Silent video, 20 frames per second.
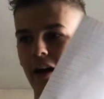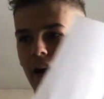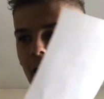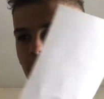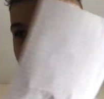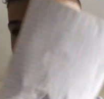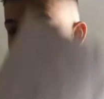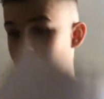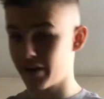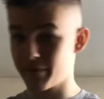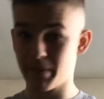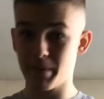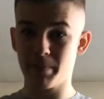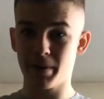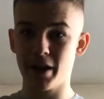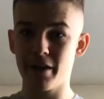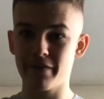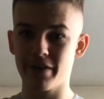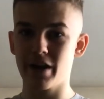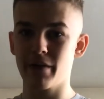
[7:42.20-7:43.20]
they have been
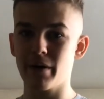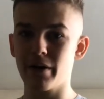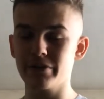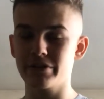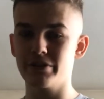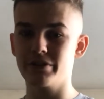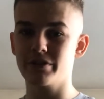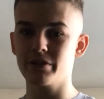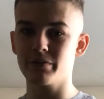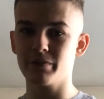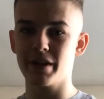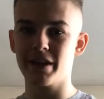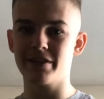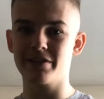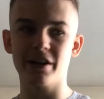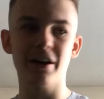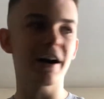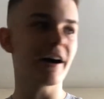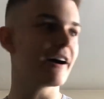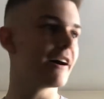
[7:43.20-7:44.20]
playing very well since the
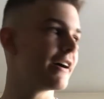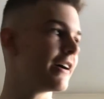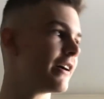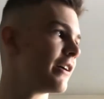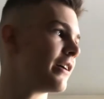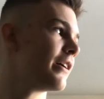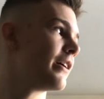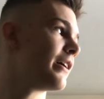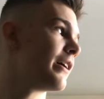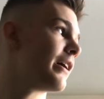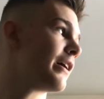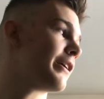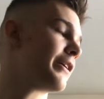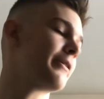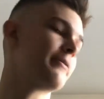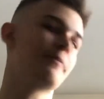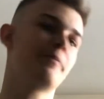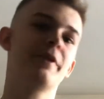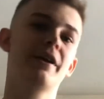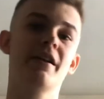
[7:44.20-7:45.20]
restart.
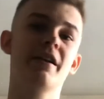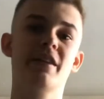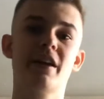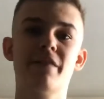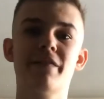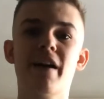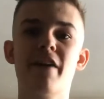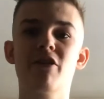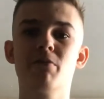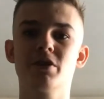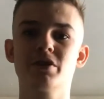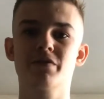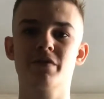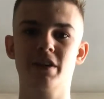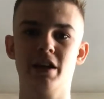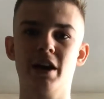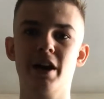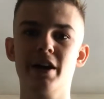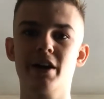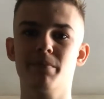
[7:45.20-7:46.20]
And B, they very much
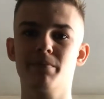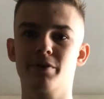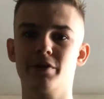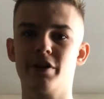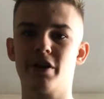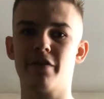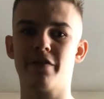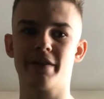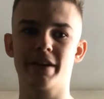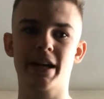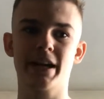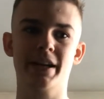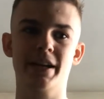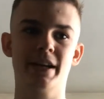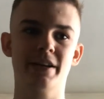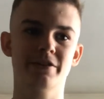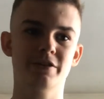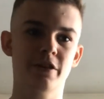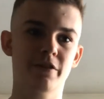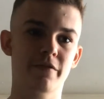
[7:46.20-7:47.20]
rely on Bruno Fernandes.
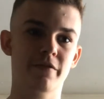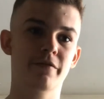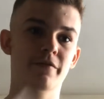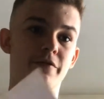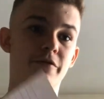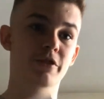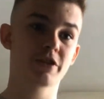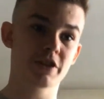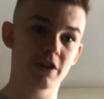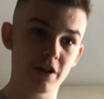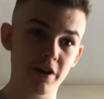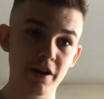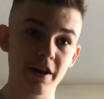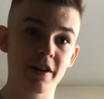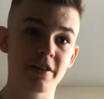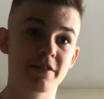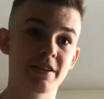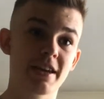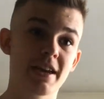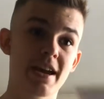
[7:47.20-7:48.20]
So for as long
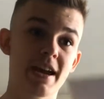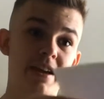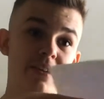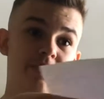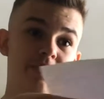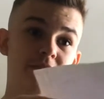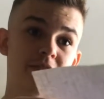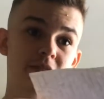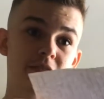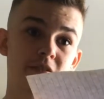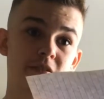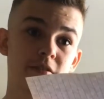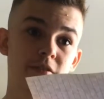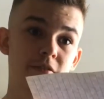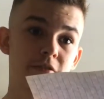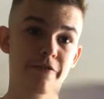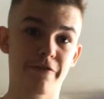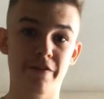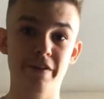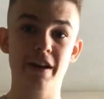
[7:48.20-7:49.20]
as he is
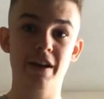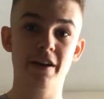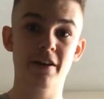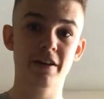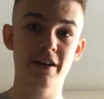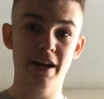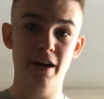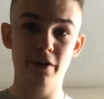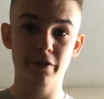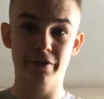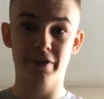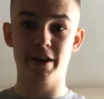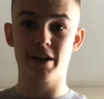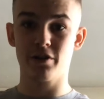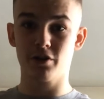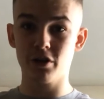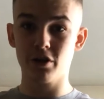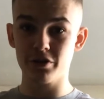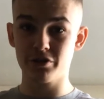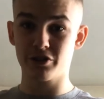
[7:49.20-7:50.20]
fit, healthy and
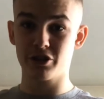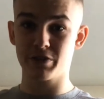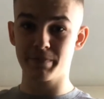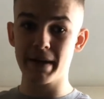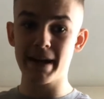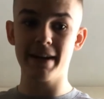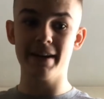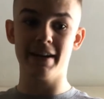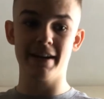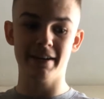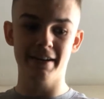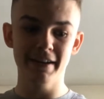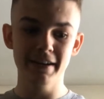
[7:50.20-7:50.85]
not suspended,